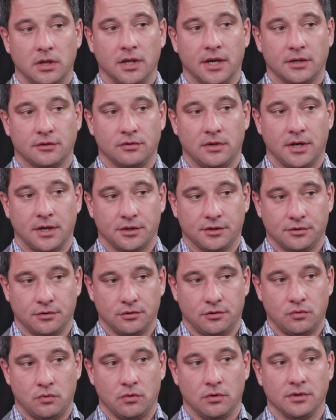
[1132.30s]
electronic
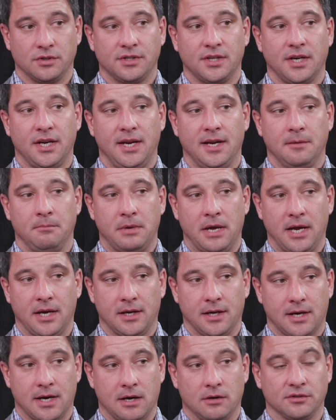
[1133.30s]
search warrants that he had
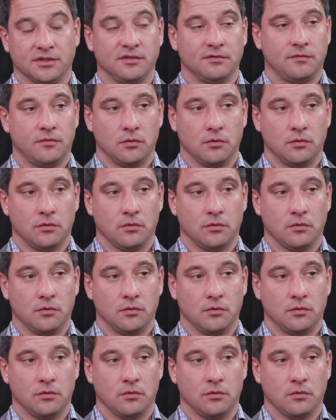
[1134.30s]
bank accounts in